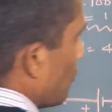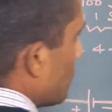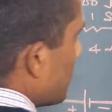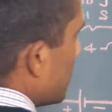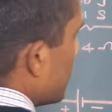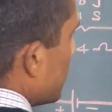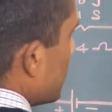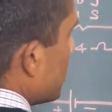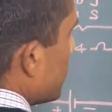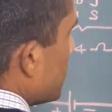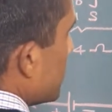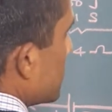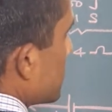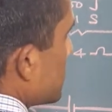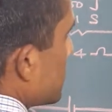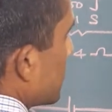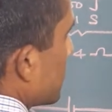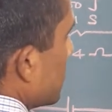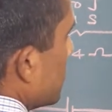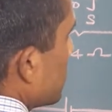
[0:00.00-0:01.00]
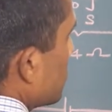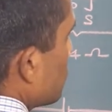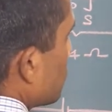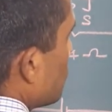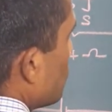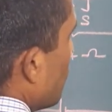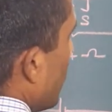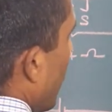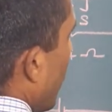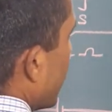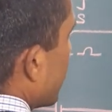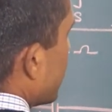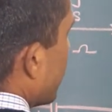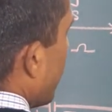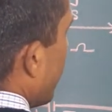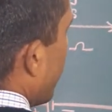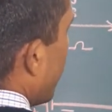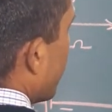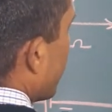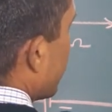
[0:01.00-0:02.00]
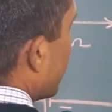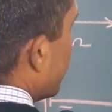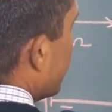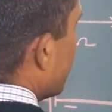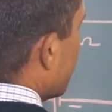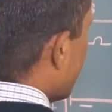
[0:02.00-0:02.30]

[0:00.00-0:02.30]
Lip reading: V is equal to IR.